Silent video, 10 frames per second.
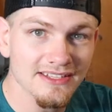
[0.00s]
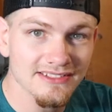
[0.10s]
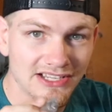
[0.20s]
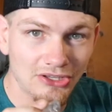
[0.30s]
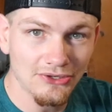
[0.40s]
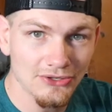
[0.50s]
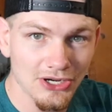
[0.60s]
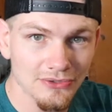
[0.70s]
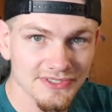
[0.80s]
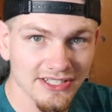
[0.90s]
into clear
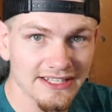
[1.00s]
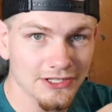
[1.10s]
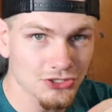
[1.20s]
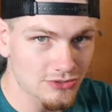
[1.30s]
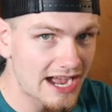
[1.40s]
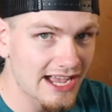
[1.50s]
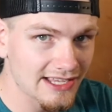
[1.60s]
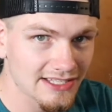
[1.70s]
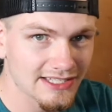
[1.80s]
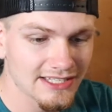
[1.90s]
coat to let it dry
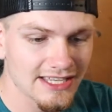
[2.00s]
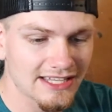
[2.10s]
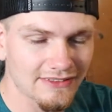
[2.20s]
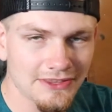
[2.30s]
and let